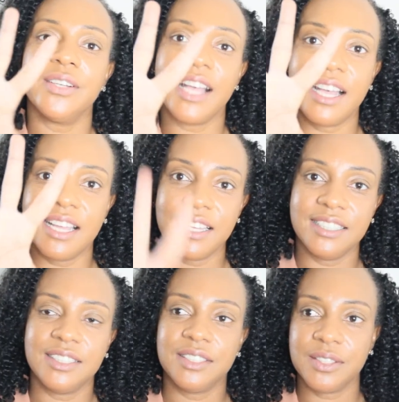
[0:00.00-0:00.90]

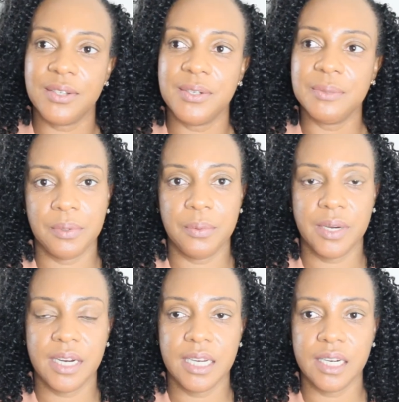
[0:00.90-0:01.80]
guys, so
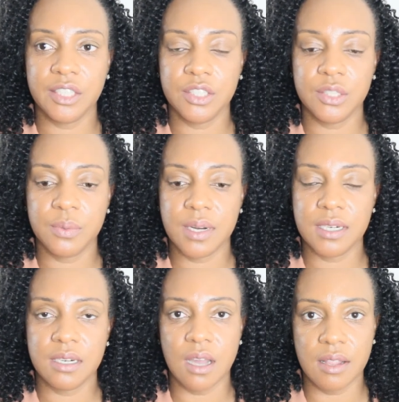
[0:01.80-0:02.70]
we're here to do
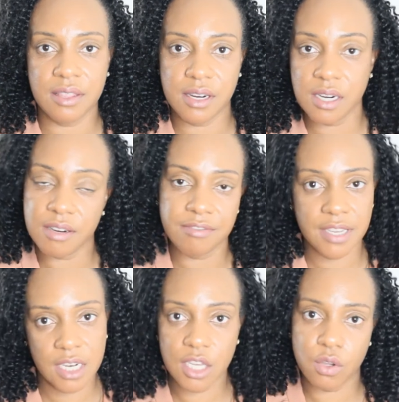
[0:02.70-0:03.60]
another
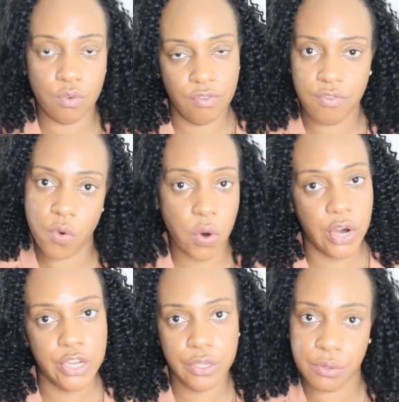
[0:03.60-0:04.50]
video
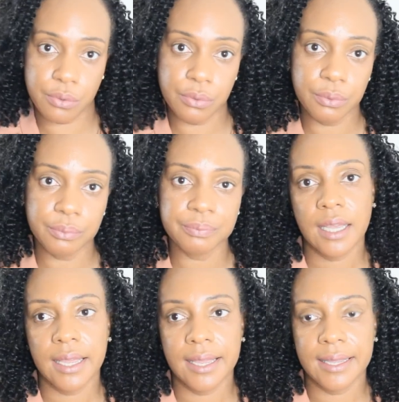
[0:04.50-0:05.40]
for you,
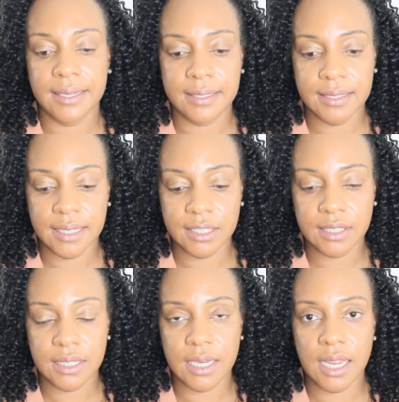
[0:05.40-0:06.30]
and
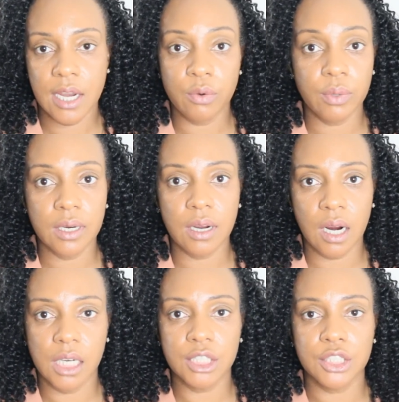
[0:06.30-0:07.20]
it's in
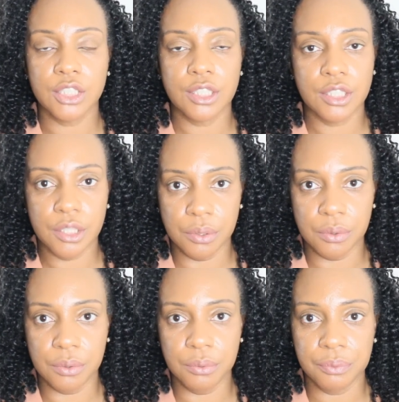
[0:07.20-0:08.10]
regards
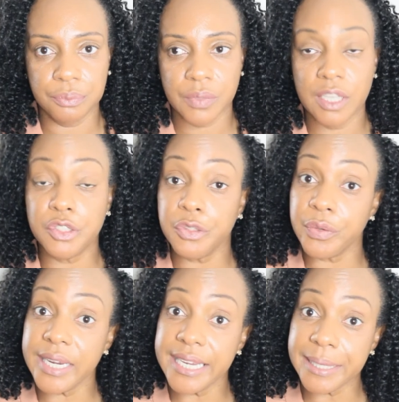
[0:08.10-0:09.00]
to a
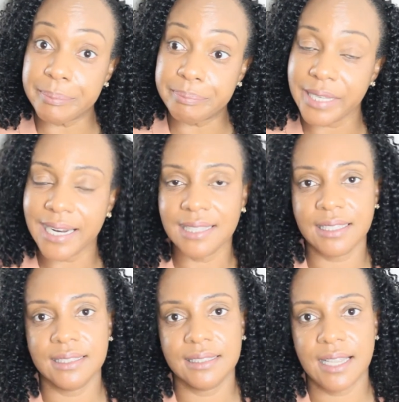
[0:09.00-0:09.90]
dream. And as
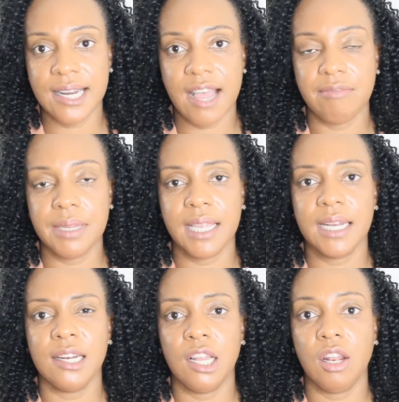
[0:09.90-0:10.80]
I said, I've been
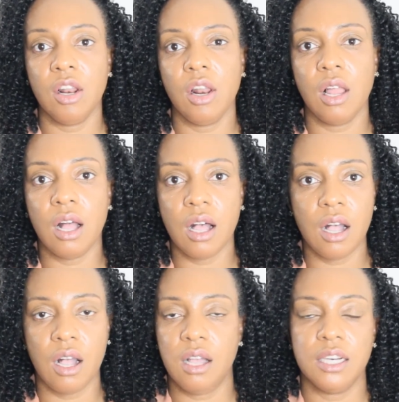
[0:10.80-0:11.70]
getting a
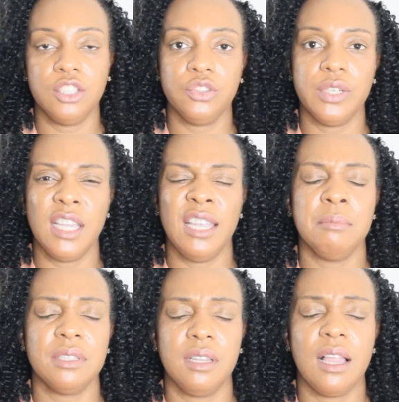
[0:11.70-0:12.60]
lot of
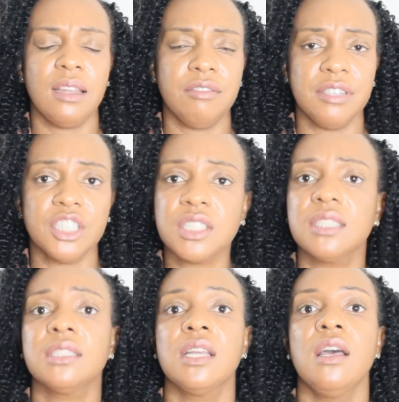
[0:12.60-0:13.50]
dreams, a lot of vision